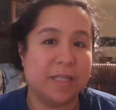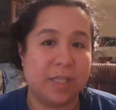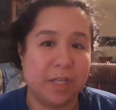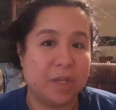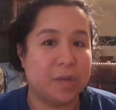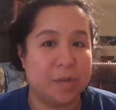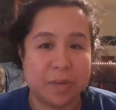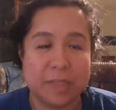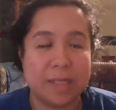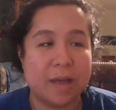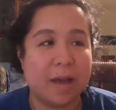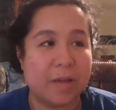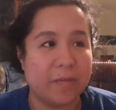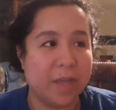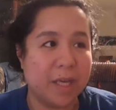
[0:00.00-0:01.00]
use
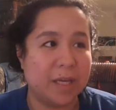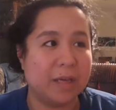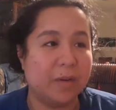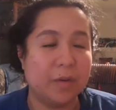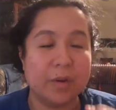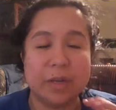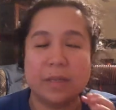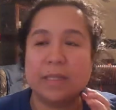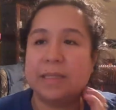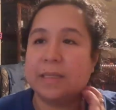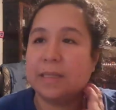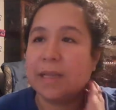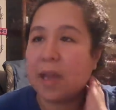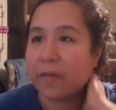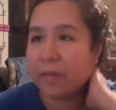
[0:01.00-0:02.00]
on the grill and
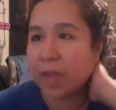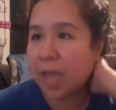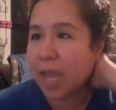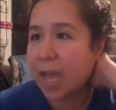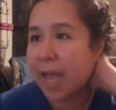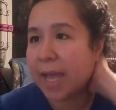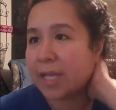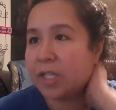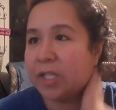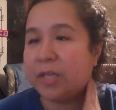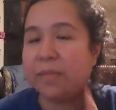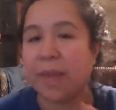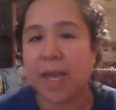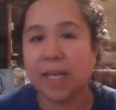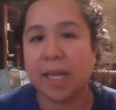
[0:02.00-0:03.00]
stuff, and she
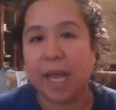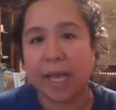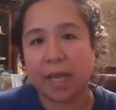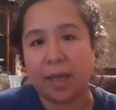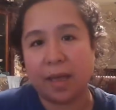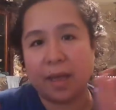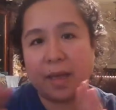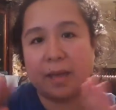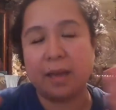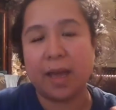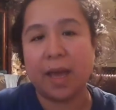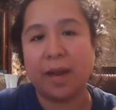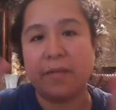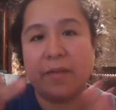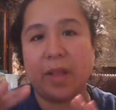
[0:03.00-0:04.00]
made like a
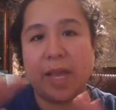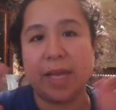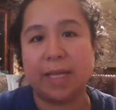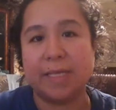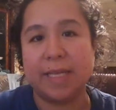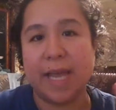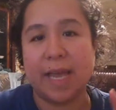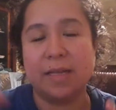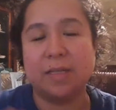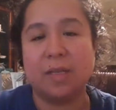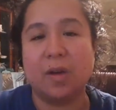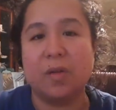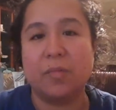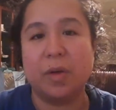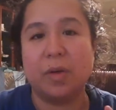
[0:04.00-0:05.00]
kind of like a tent
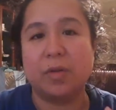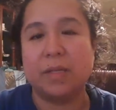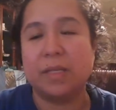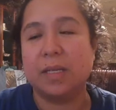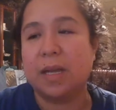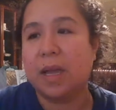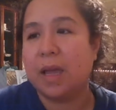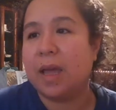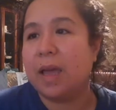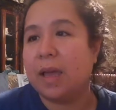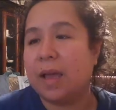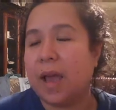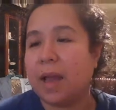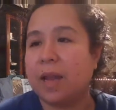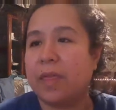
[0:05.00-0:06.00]
almost
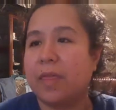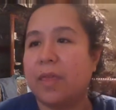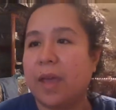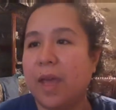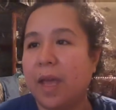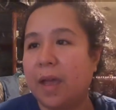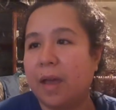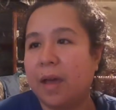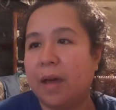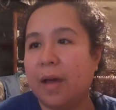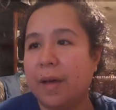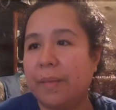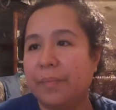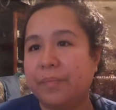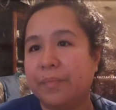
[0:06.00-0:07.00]
kind of thing,
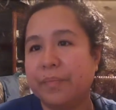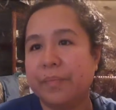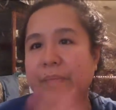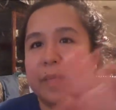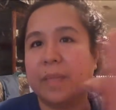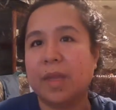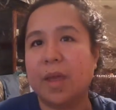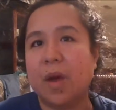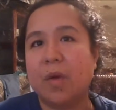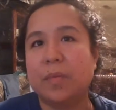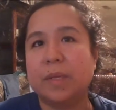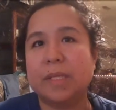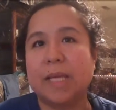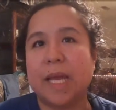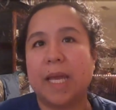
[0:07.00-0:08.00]

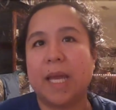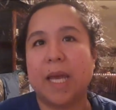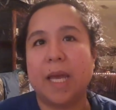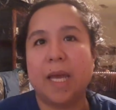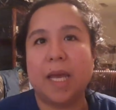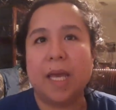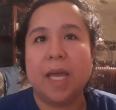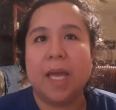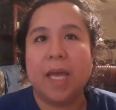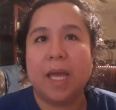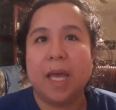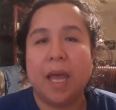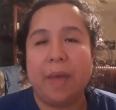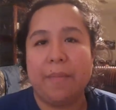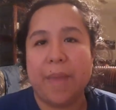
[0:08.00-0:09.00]
almost like a
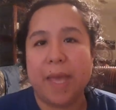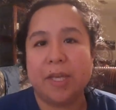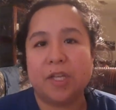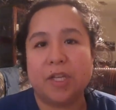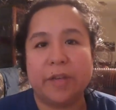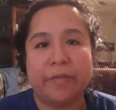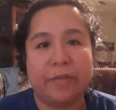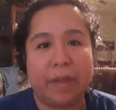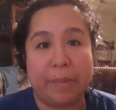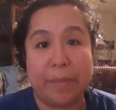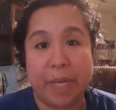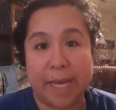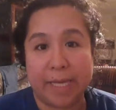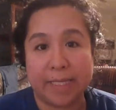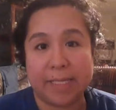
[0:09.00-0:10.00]
makeshift
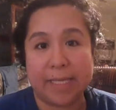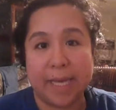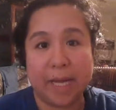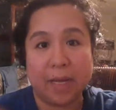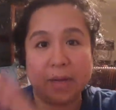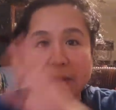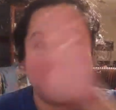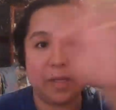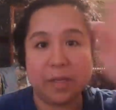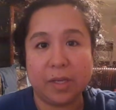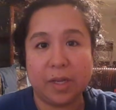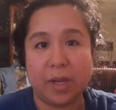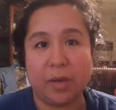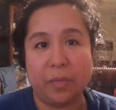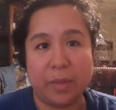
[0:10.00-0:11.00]
lemonade stand,
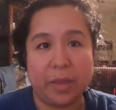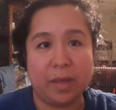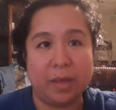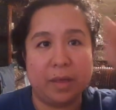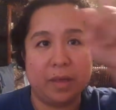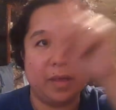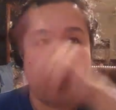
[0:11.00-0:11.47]
with a